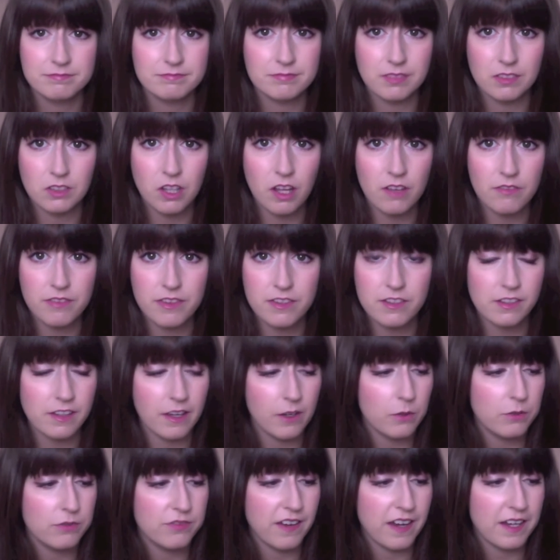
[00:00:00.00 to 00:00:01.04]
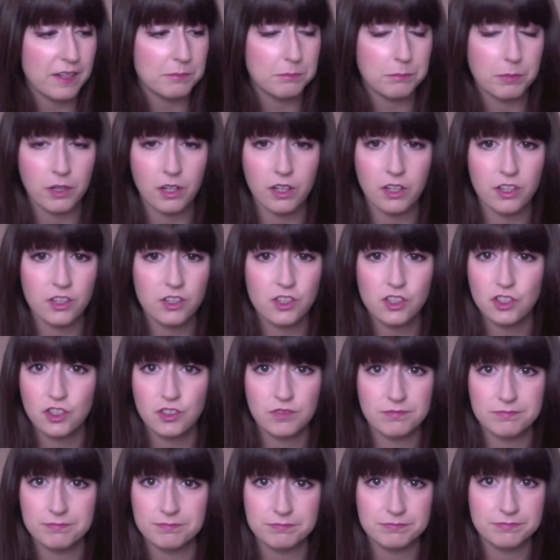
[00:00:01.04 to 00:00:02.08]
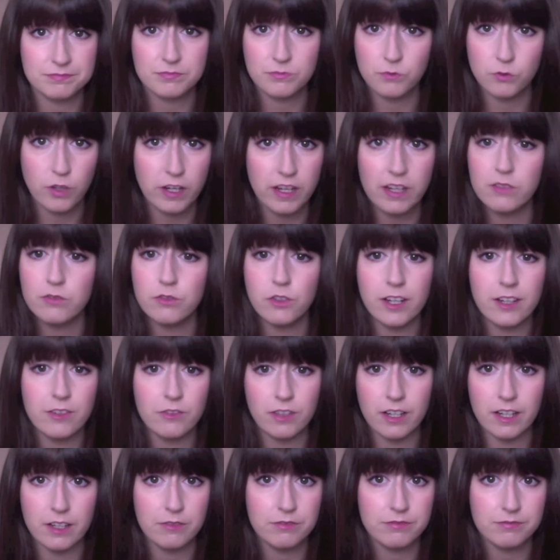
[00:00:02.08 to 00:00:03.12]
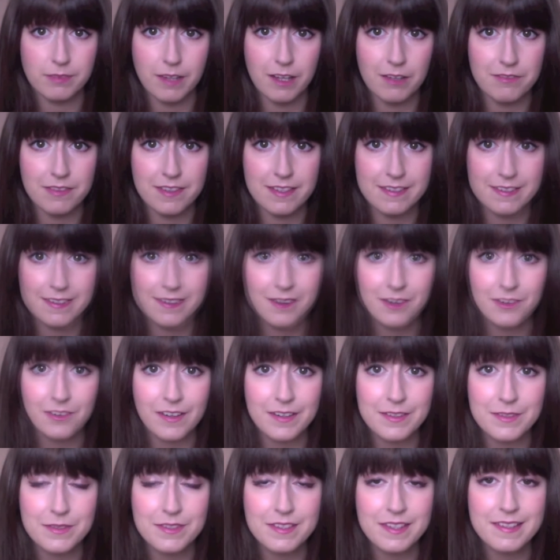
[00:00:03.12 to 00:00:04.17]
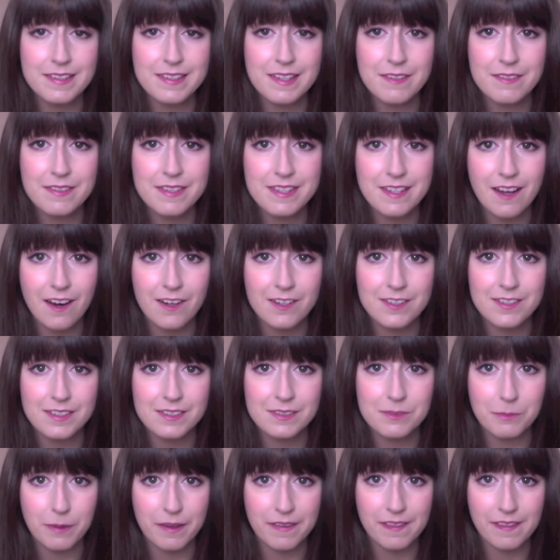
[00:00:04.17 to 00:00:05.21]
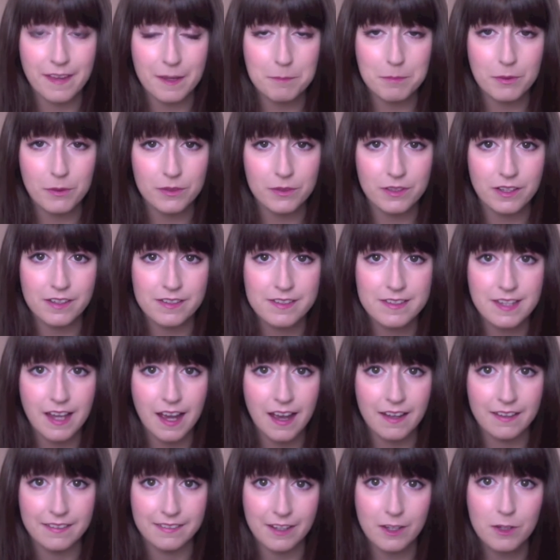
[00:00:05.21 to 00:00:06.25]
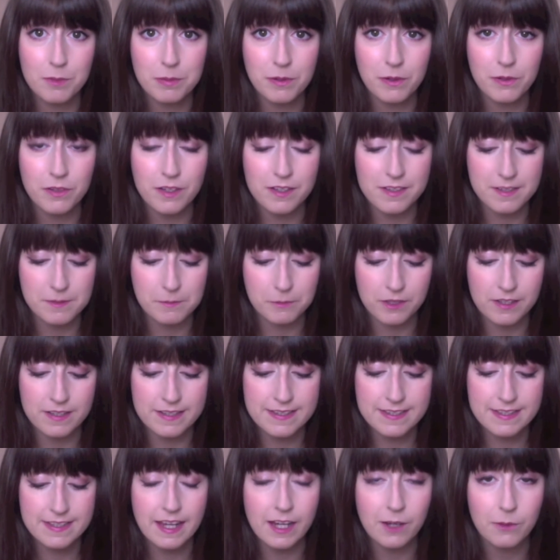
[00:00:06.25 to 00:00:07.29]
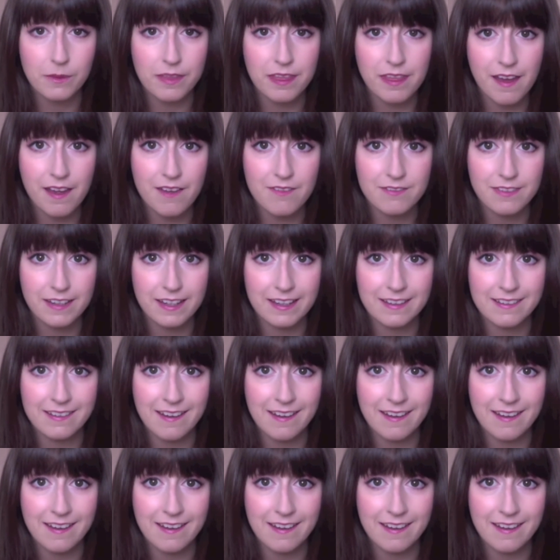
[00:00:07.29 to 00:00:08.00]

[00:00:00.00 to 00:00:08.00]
Love the little fan brush. Rave, love these. Alright, so since I've started with lip products and nail products, I'm going to stick with that vein,